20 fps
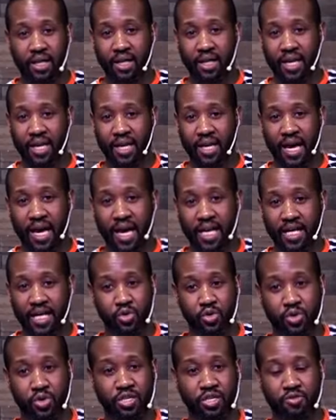last few
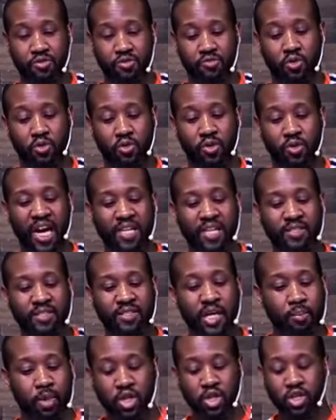years of our lives.
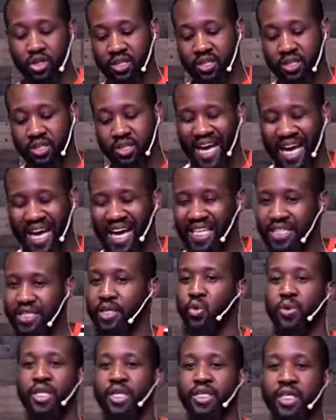But just the last
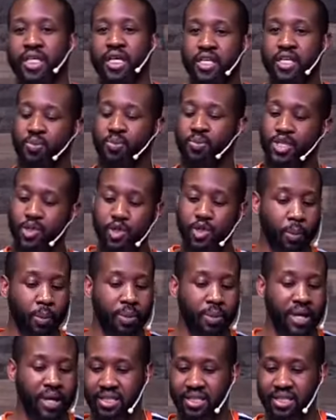6 weeks, there's been
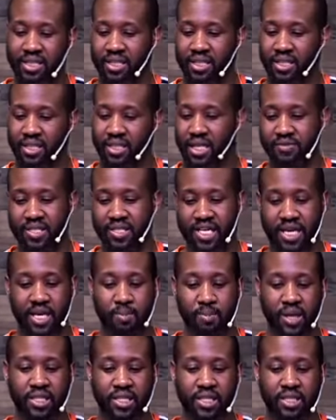so many things that have
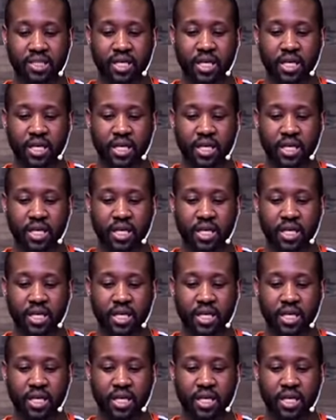taken place.